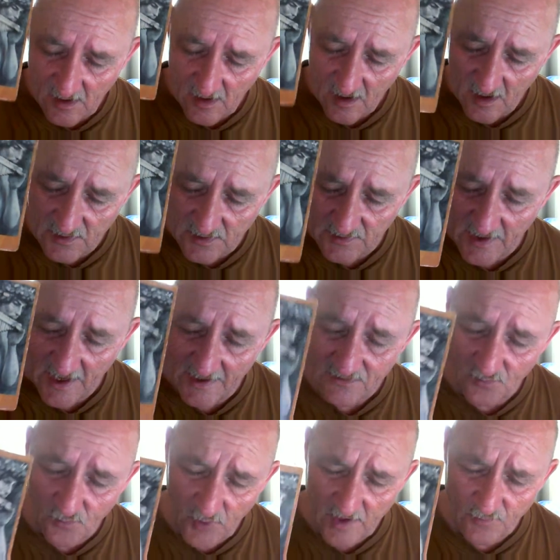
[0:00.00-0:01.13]
Other than that, the
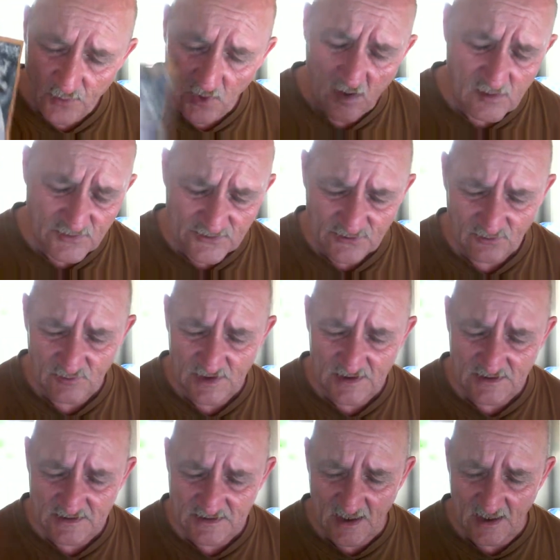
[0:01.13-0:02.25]
piper also
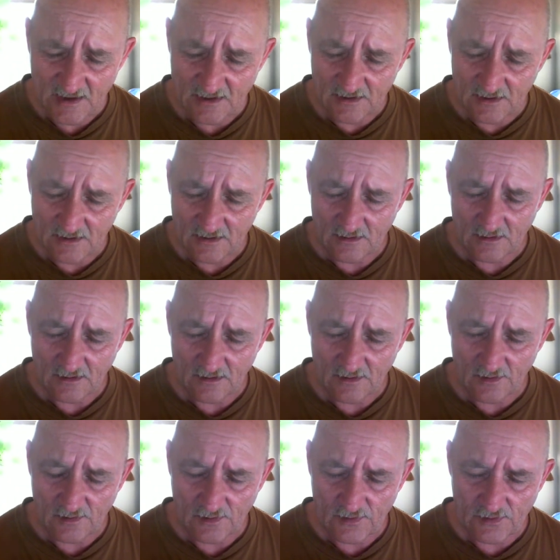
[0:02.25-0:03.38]
means that
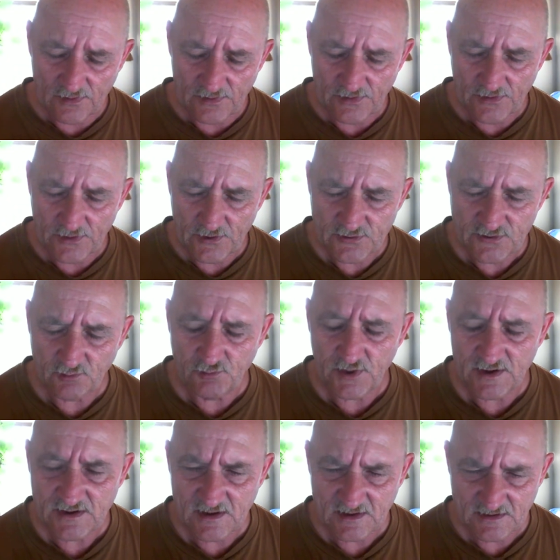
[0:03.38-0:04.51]
there's
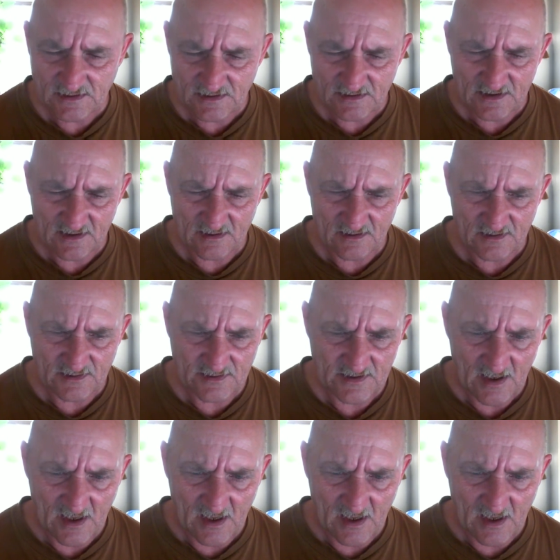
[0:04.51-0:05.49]
opinions, there's